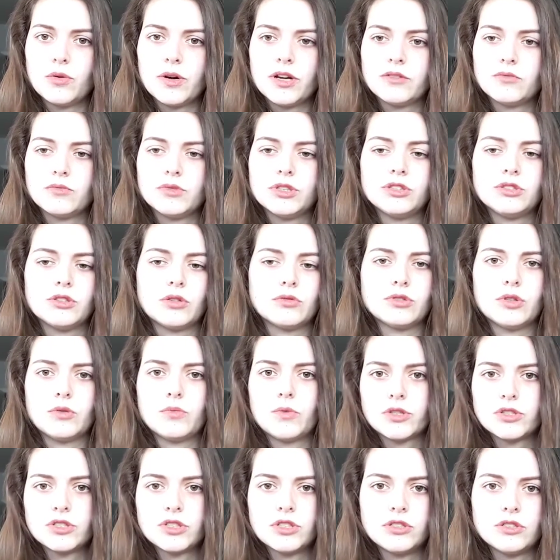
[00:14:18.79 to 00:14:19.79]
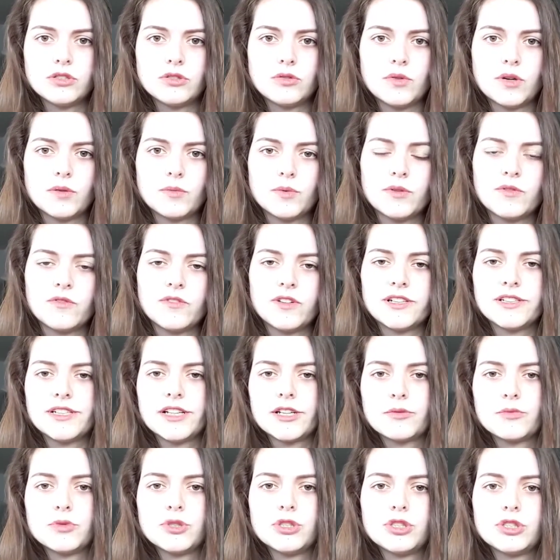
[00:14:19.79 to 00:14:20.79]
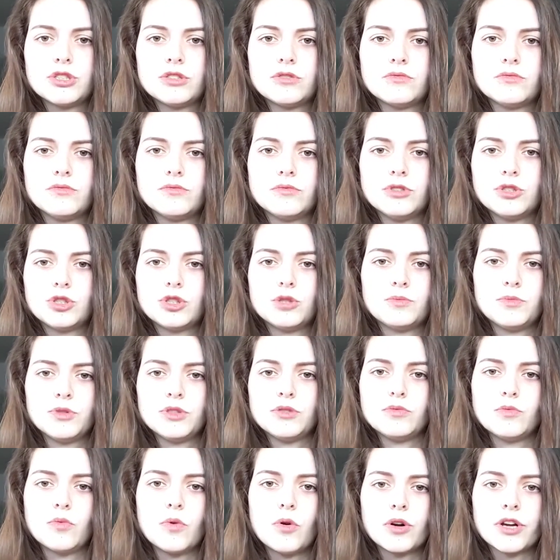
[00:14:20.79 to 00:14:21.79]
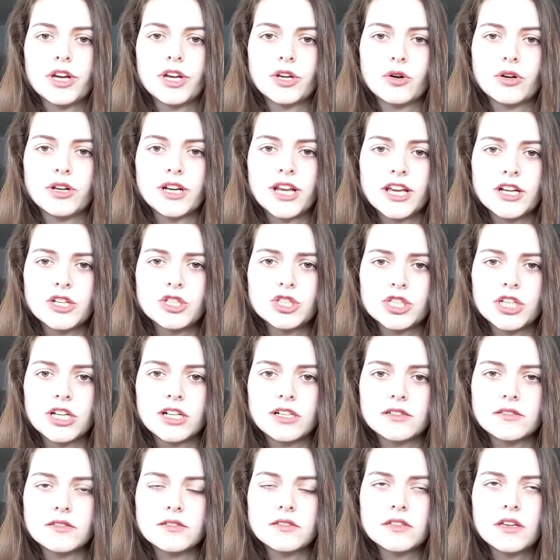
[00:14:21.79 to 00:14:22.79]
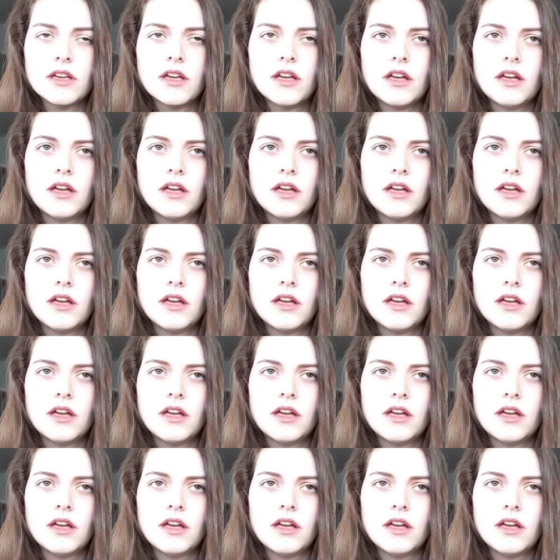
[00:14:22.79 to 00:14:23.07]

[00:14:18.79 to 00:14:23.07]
And we don't know what to do, and we feel like we should be walking on eggshells.